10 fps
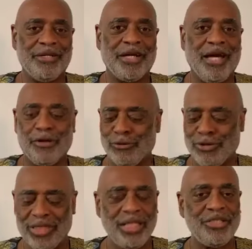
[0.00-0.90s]
Hello,
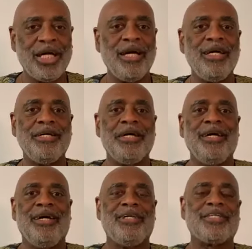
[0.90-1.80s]
CJ.
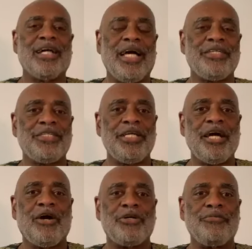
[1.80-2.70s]
It's glad to see
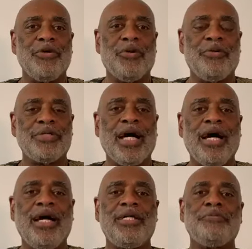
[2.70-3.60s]
all of you
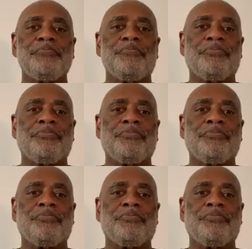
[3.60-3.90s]
online.